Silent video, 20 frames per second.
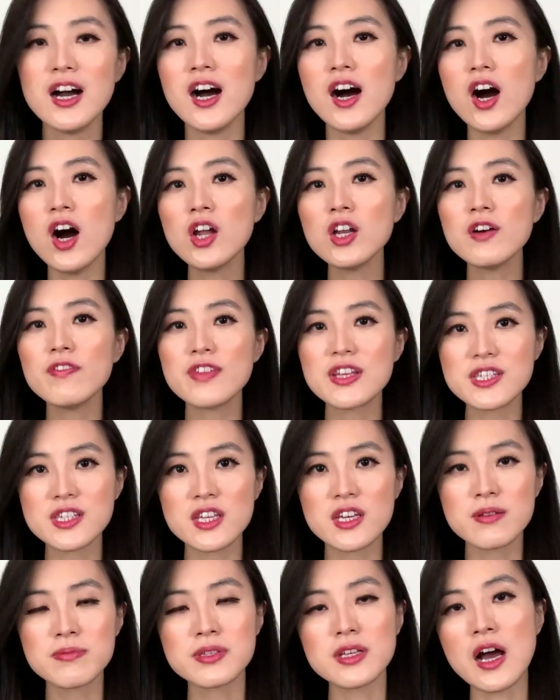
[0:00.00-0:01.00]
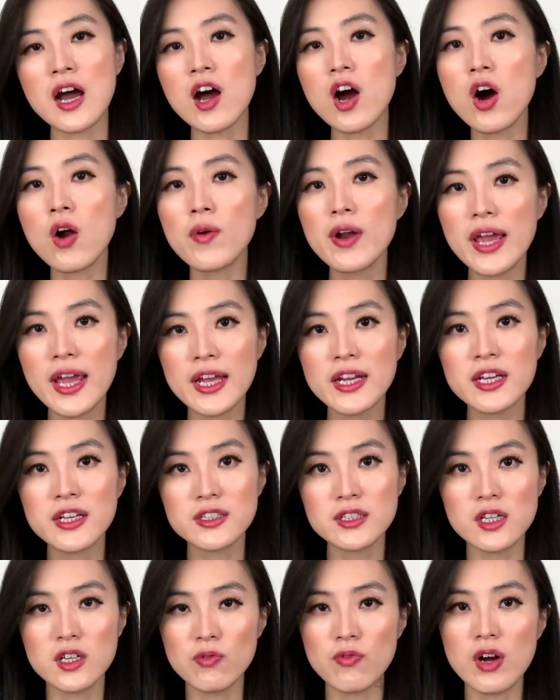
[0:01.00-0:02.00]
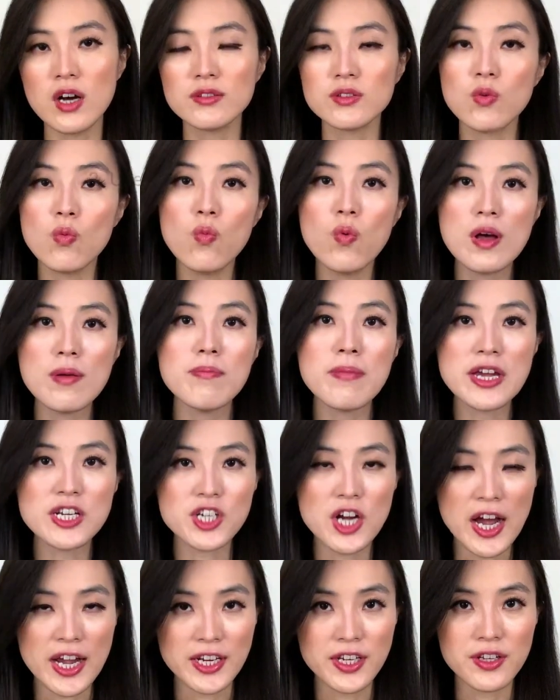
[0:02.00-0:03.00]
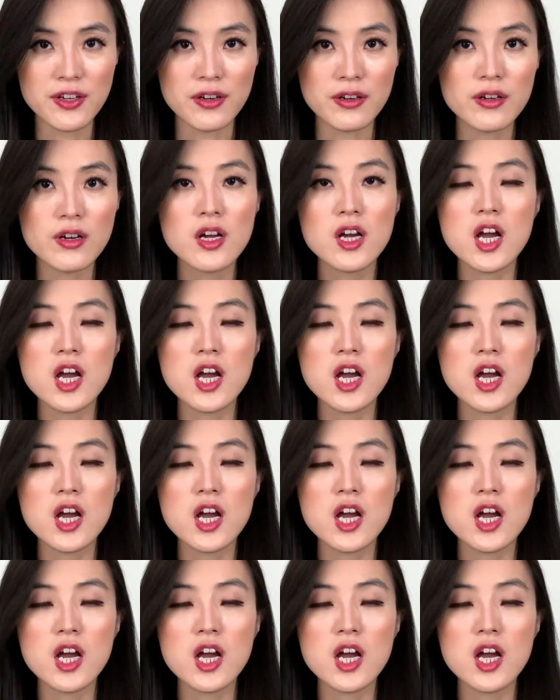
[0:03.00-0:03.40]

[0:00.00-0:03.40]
All of these tips are oriented around one major idea,